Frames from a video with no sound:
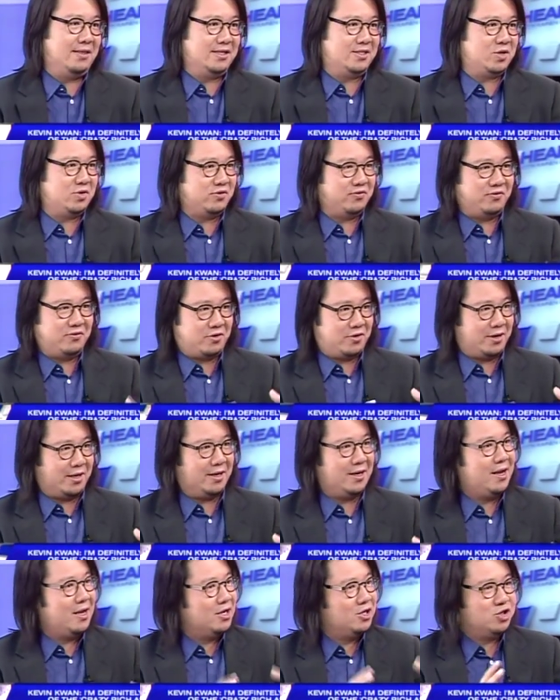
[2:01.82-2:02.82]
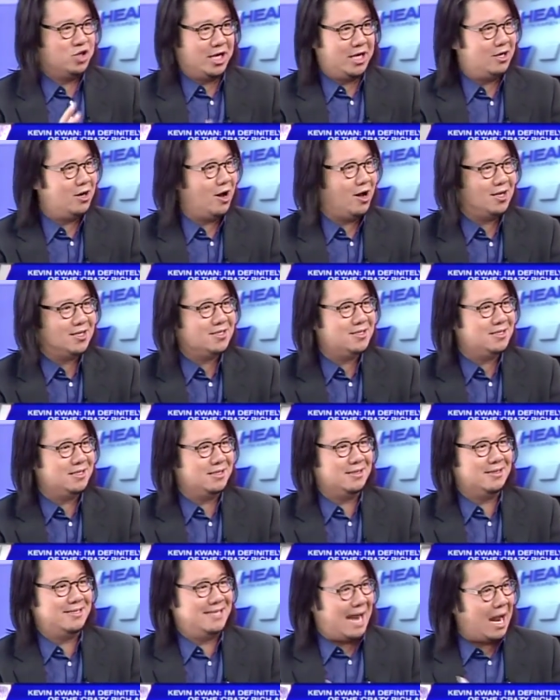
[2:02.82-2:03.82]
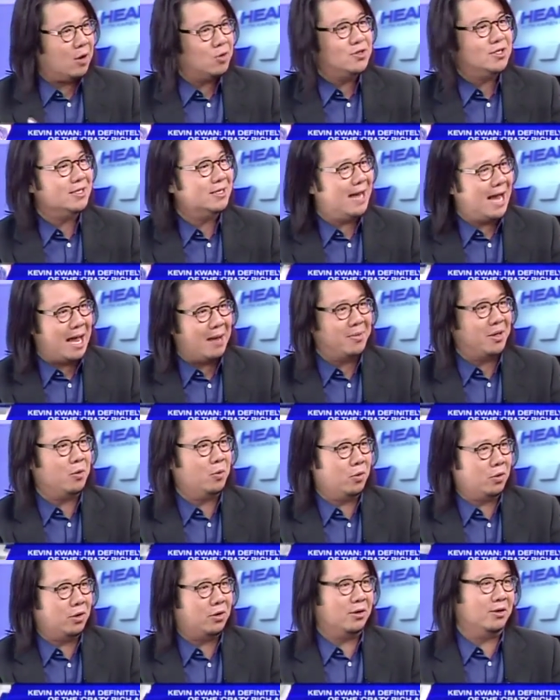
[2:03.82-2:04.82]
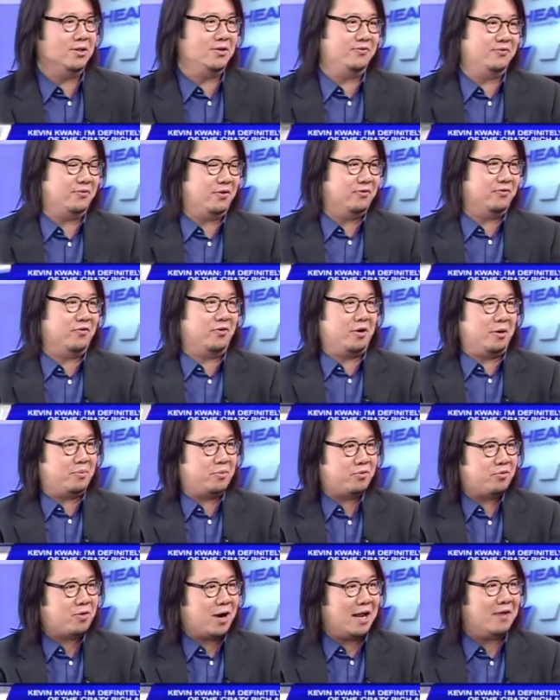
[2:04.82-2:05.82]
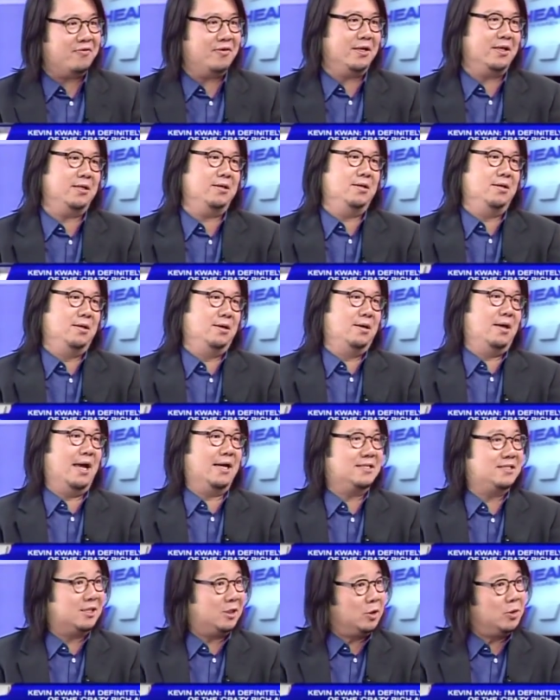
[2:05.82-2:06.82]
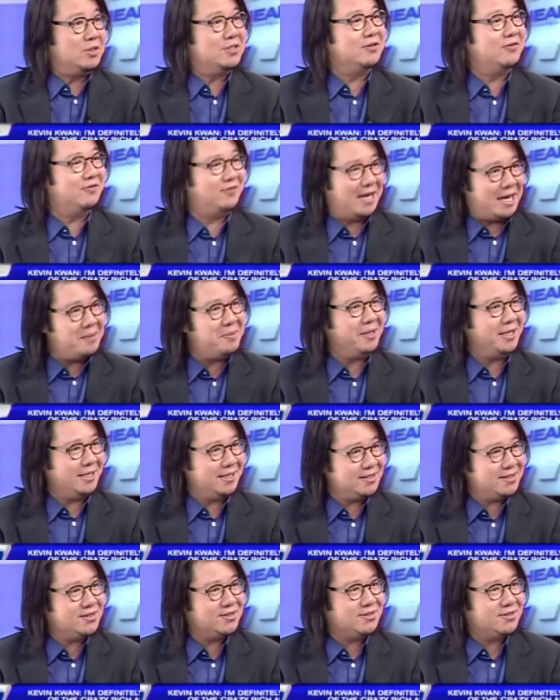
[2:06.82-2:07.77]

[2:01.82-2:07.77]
sort of very Jane Austen, Downton Abbey world of, of very private, exclusive families. Now,